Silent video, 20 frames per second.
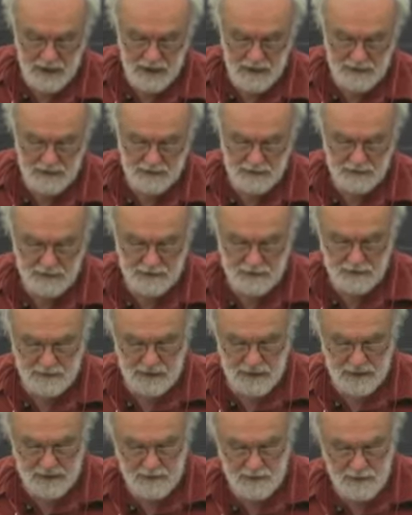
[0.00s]
And he talks
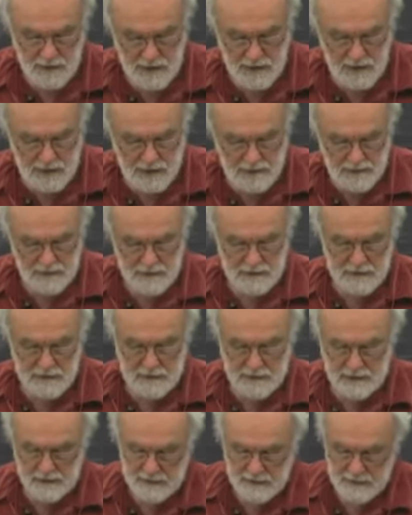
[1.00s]
about the way that
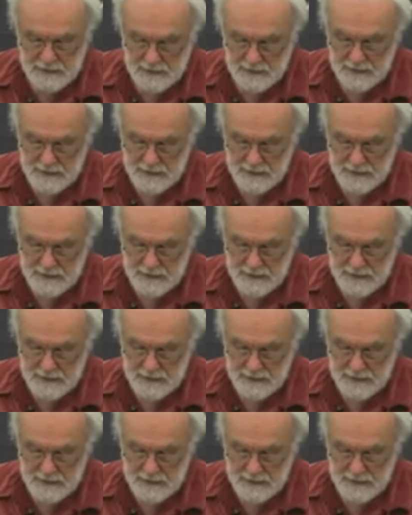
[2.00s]
uh,